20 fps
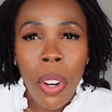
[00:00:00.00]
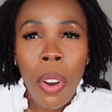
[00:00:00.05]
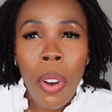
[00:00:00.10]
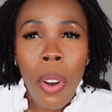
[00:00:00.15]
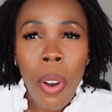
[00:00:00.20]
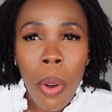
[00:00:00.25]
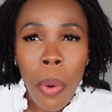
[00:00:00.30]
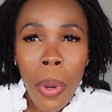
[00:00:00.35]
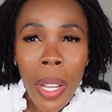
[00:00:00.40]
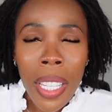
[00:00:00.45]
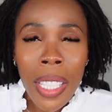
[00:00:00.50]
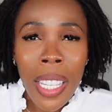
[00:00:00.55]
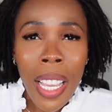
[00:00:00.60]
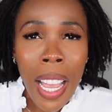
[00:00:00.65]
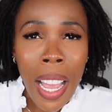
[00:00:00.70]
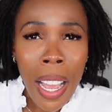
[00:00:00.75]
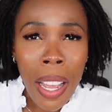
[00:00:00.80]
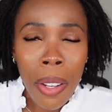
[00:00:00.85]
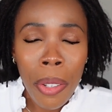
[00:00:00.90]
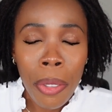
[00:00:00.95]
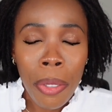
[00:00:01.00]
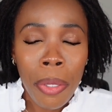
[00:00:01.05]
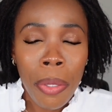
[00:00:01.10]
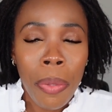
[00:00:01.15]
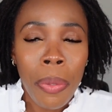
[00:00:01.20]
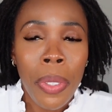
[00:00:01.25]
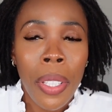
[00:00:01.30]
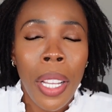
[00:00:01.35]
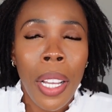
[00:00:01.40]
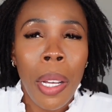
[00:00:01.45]
Always have
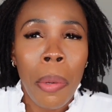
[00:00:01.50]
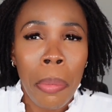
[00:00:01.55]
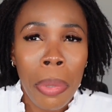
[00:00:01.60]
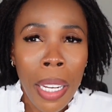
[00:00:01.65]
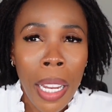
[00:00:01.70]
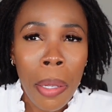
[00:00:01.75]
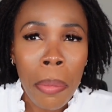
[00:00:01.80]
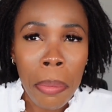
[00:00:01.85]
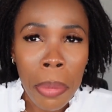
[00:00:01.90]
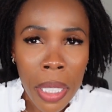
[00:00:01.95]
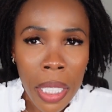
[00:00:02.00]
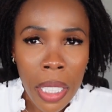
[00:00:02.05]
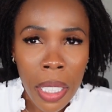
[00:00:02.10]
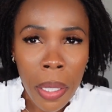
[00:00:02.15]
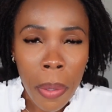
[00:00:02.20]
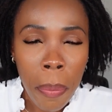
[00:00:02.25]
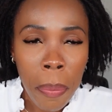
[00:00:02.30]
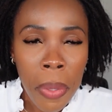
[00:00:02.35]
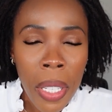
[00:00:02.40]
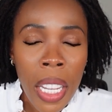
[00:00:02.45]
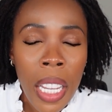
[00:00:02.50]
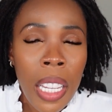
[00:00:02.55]
a plan B.